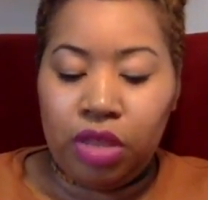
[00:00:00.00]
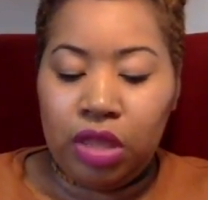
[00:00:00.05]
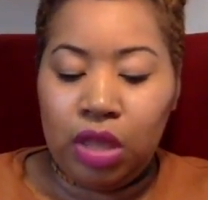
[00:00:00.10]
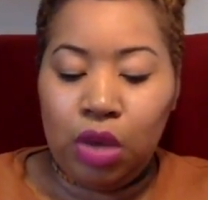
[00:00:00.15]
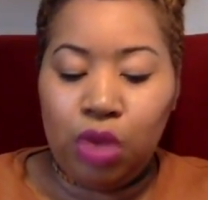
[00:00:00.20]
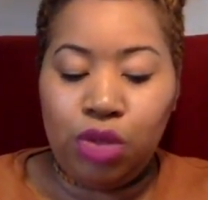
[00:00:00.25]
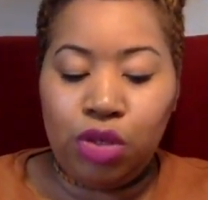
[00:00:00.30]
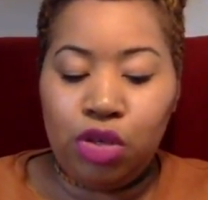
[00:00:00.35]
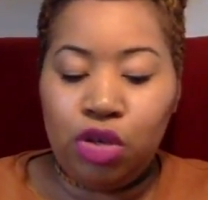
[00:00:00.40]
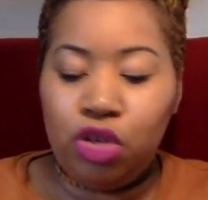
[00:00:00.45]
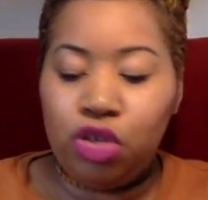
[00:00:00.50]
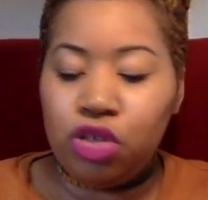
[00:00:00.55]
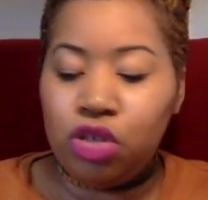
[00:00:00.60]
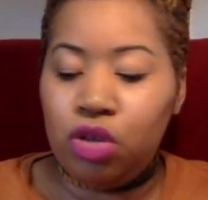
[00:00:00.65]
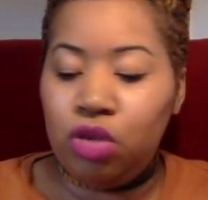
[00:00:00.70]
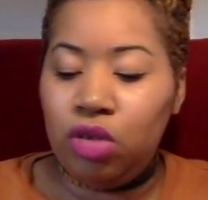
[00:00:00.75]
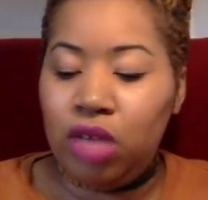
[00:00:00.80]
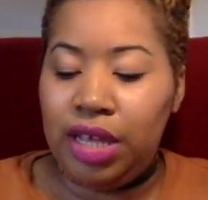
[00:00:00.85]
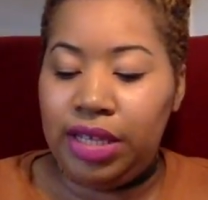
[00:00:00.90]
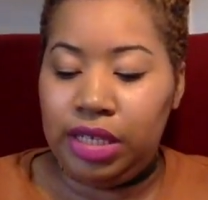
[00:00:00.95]
Those are your
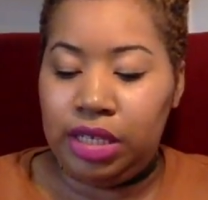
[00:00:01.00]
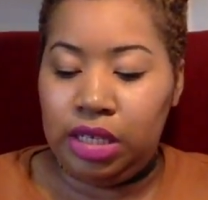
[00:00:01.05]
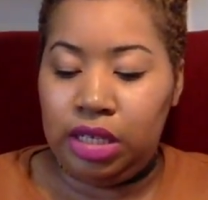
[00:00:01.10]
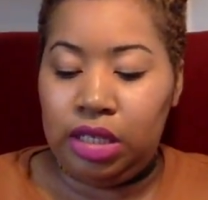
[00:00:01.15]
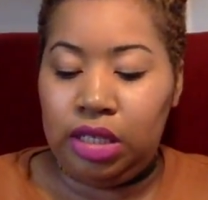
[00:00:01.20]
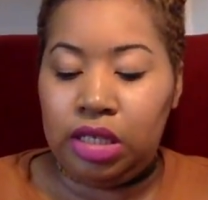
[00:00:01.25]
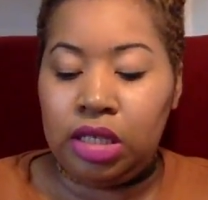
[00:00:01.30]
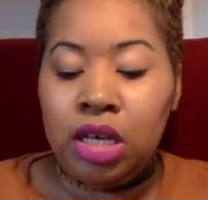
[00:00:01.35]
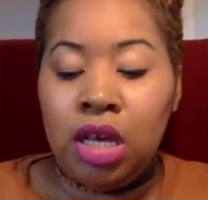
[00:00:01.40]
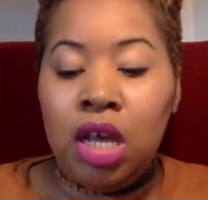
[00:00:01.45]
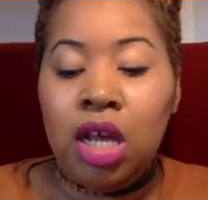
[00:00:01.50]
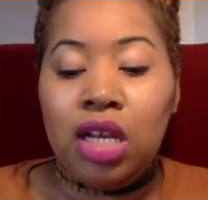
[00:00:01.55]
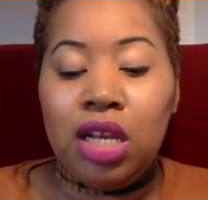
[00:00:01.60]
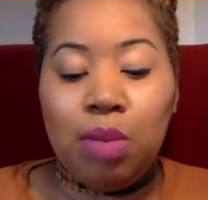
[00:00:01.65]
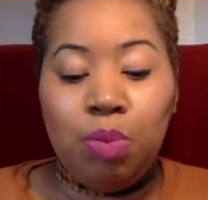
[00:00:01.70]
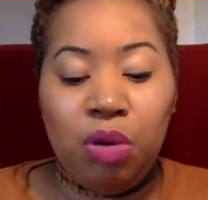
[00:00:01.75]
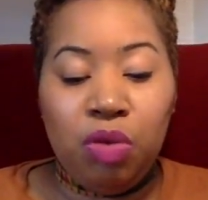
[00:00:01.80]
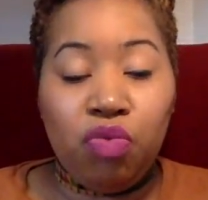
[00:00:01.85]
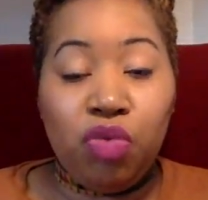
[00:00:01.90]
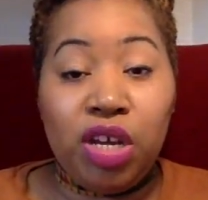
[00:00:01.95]
soul lessons.
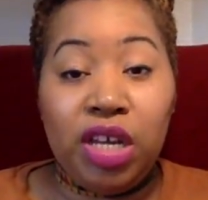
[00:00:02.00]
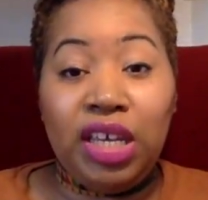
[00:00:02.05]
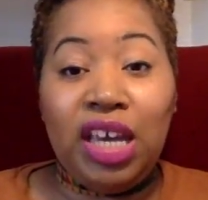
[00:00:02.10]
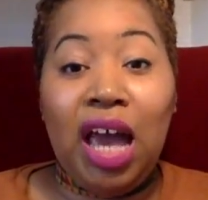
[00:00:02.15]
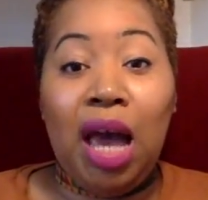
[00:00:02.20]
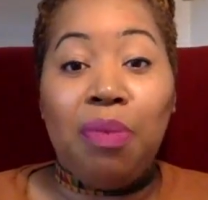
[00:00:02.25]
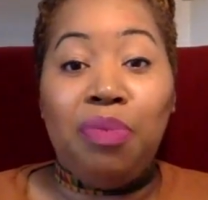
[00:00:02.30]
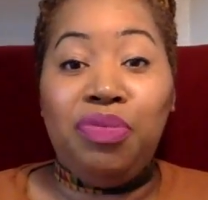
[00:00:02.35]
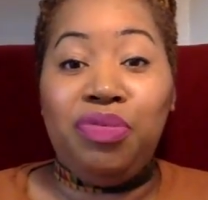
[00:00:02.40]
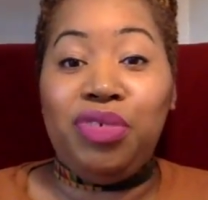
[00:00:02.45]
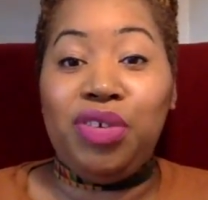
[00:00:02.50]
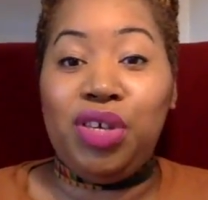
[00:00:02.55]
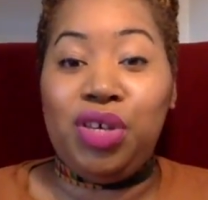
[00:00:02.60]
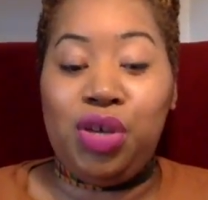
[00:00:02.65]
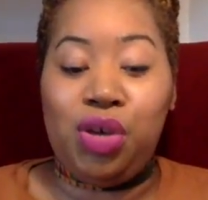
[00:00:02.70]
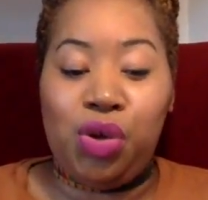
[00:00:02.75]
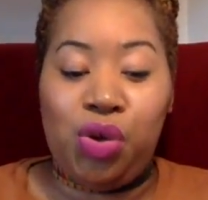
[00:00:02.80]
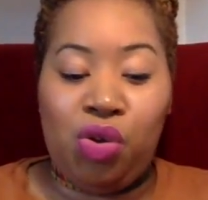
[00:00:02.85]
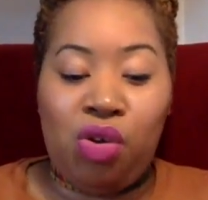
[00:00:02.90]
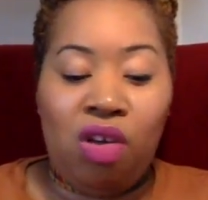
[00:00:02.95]
Let me recap for
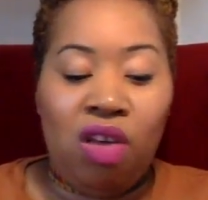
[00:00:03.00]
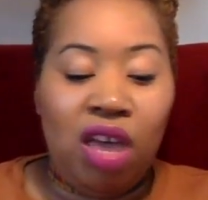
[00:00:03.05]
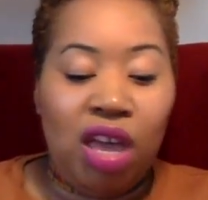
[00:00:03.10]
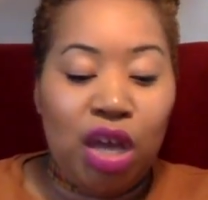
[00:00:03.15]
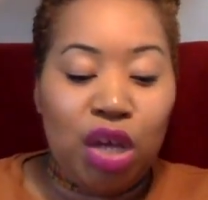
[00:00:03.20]
you.